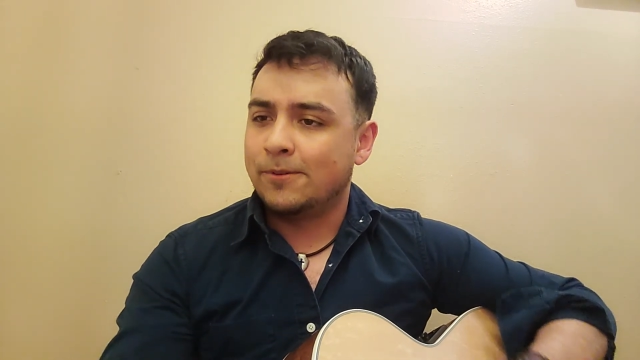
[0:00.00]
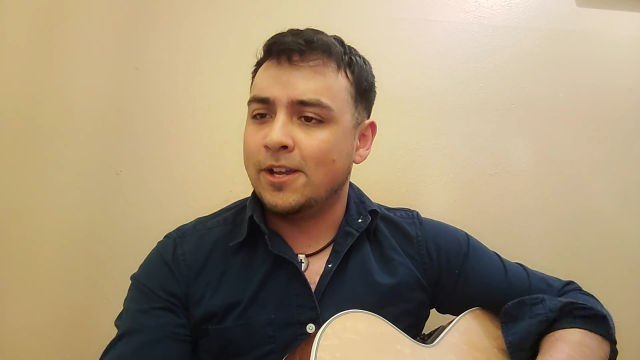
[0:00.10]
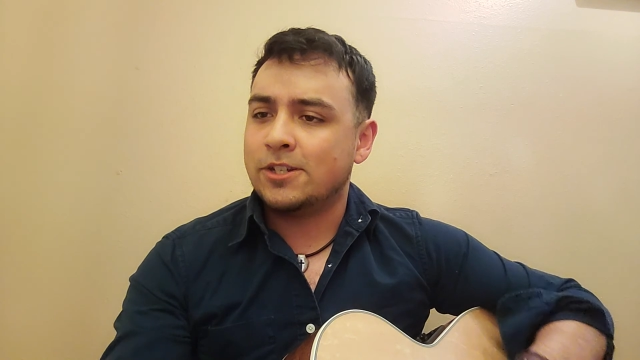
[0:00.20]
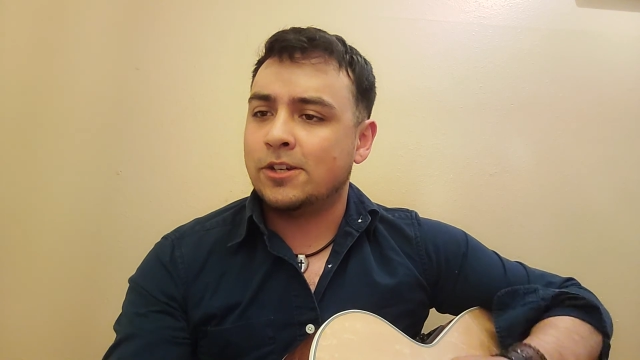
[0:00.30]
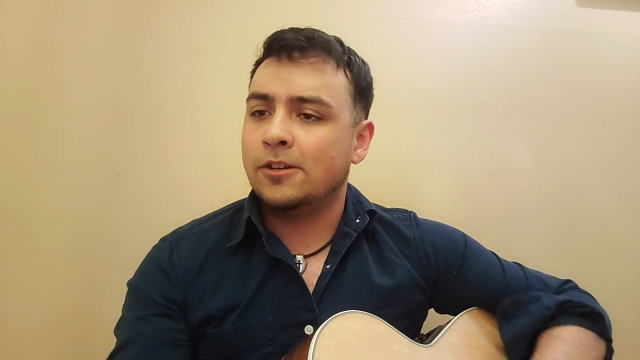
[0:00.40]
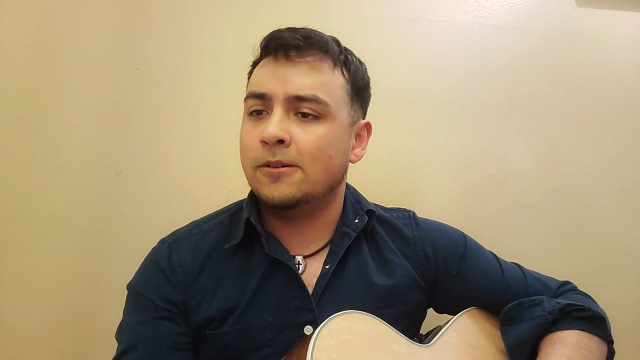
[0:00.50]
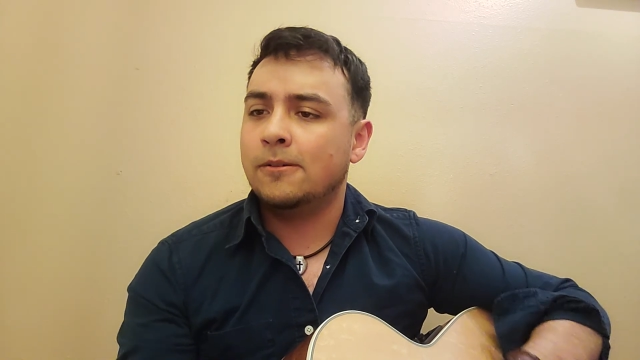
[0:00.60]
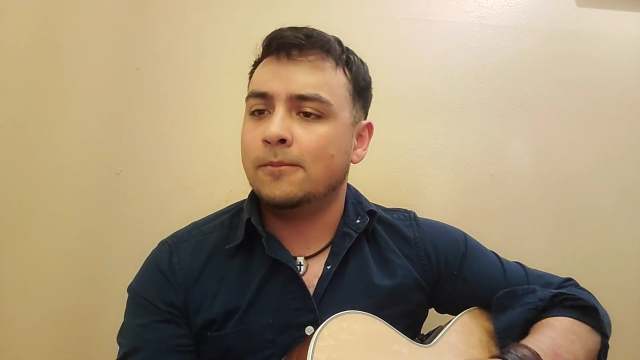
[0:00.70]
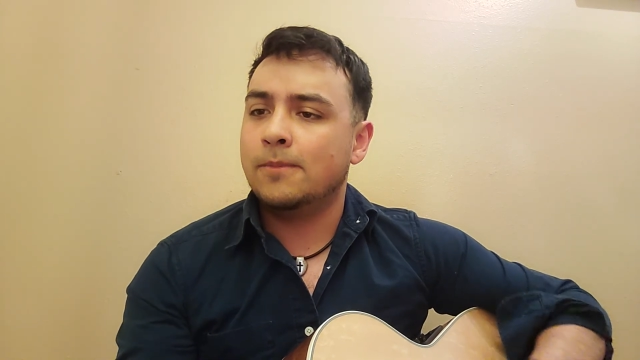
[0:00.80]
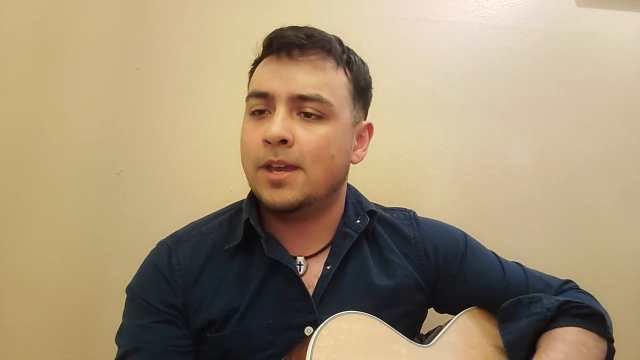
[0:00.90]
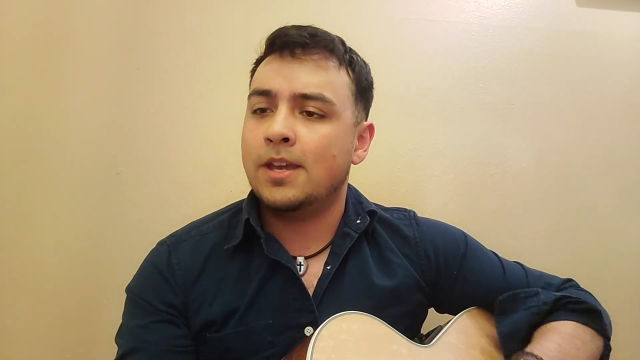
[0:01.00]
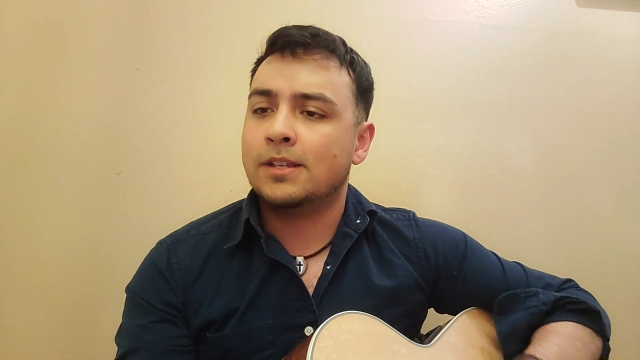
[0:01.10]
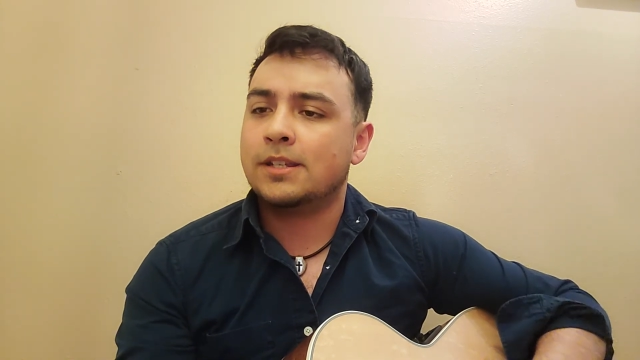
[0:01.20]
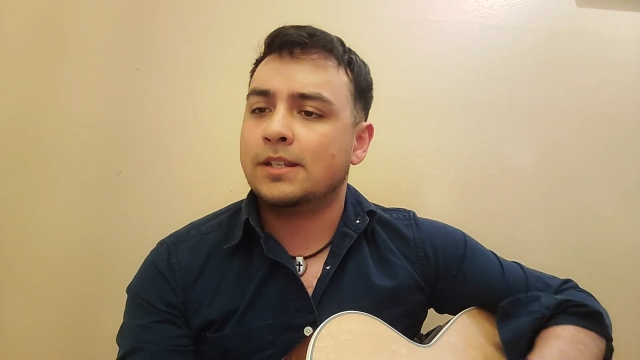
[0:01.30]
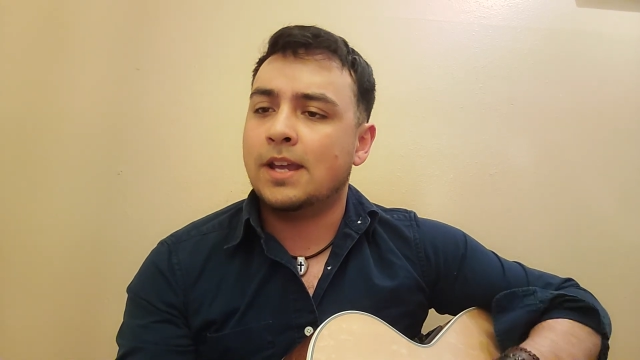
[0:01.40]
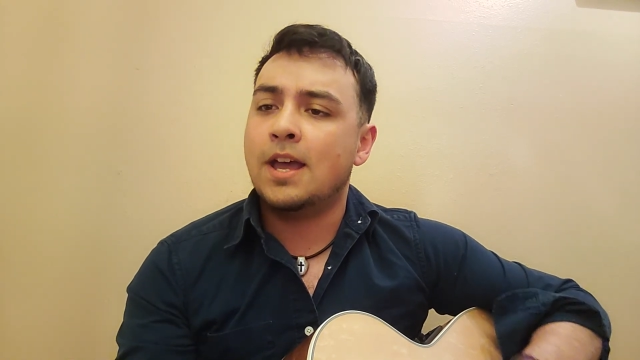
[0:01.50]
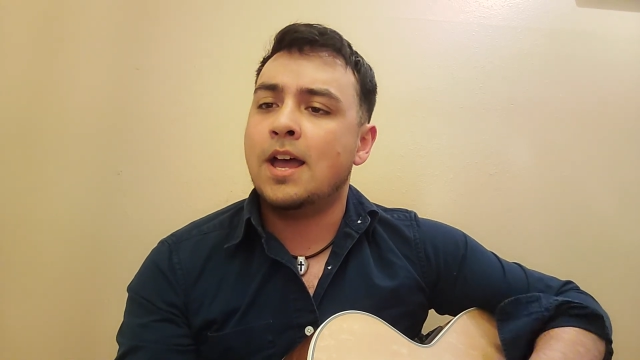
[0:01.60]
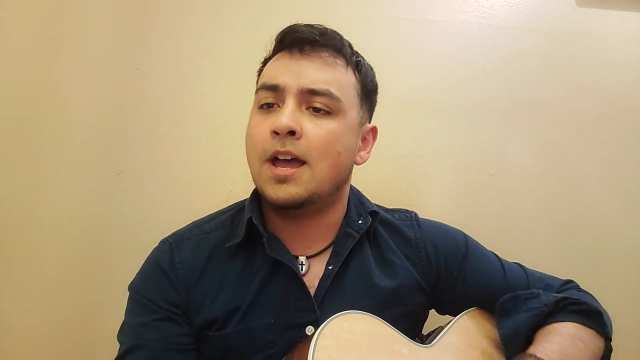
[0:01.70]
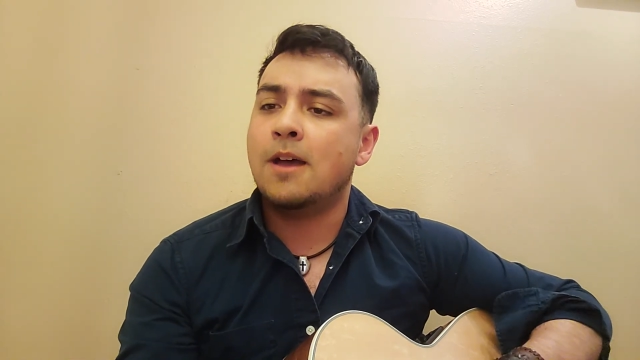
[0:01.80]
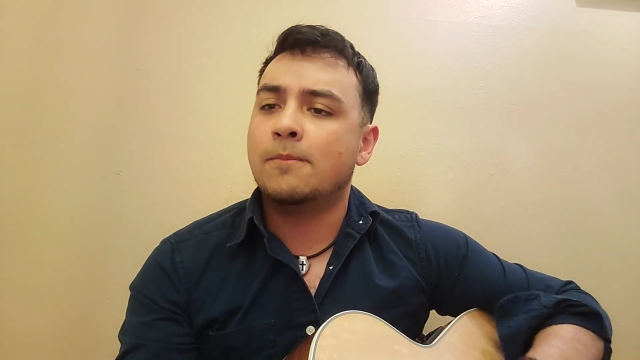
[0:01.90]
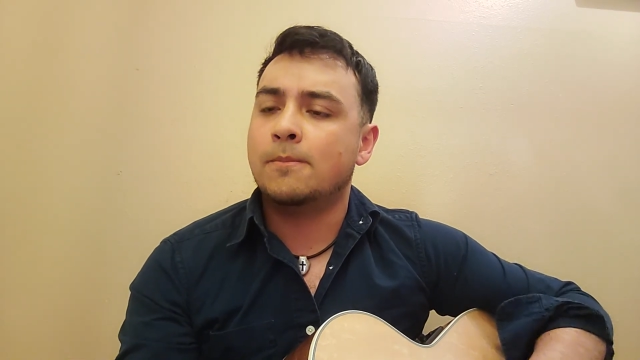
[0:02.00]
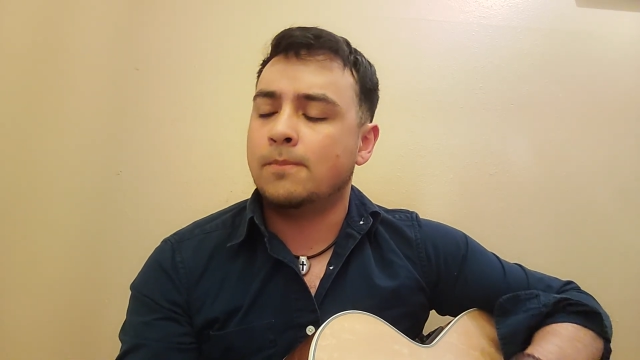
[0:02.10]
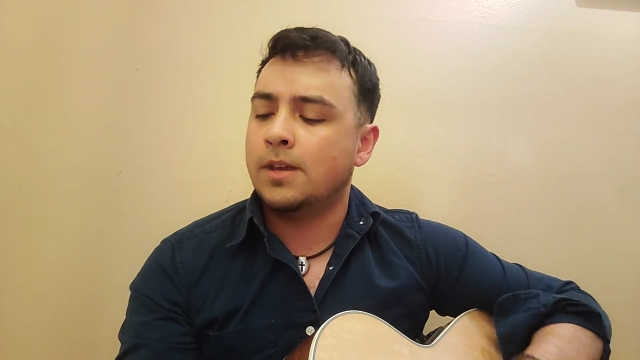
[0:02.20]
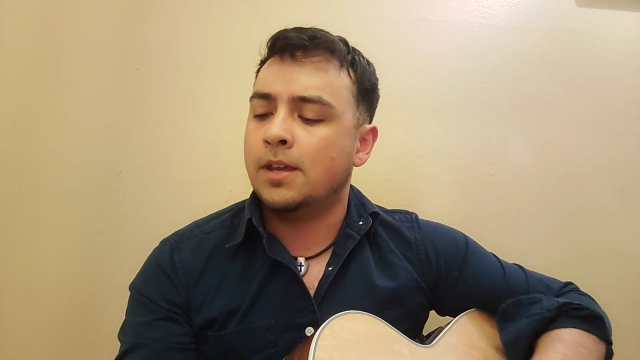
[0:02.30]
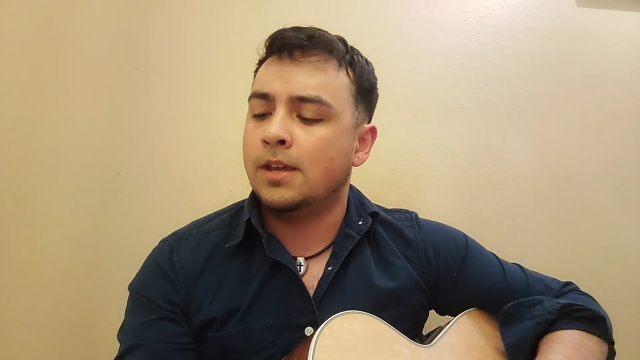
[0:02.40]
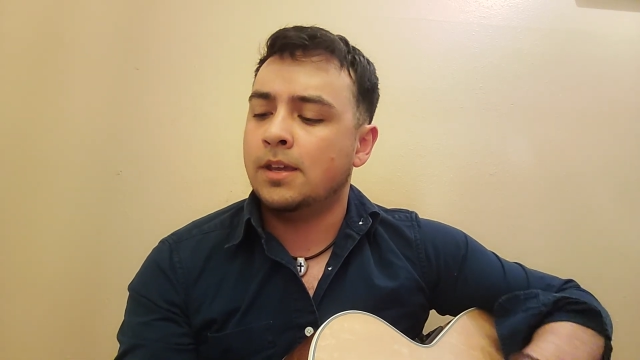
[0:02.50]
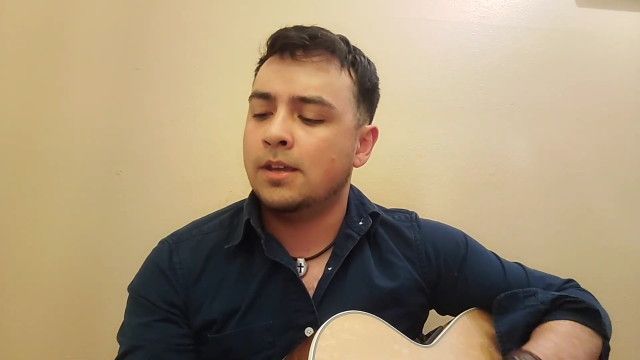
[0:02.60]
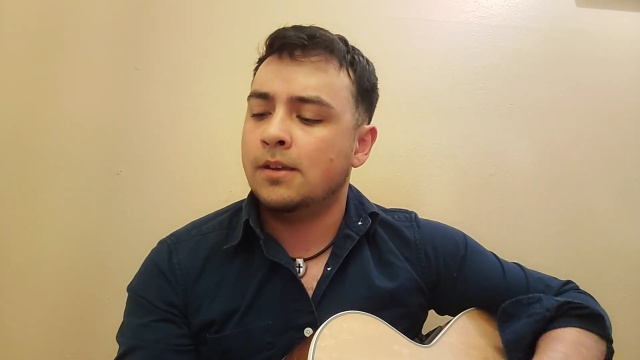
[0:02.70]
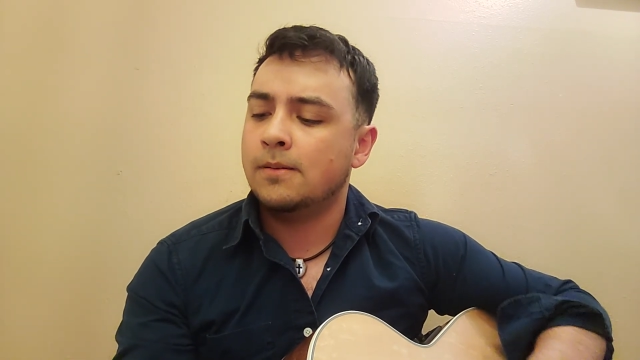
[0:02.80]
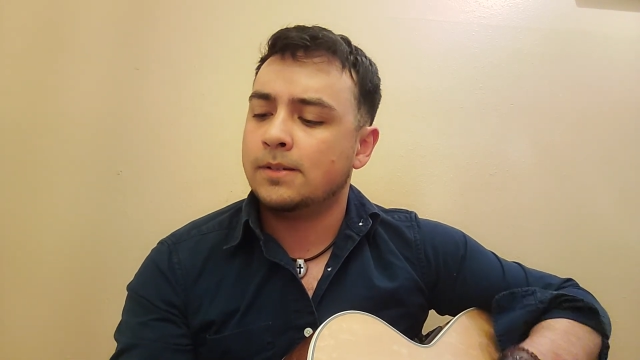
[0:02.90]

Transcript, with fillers: Pressure makes a diamond, babe.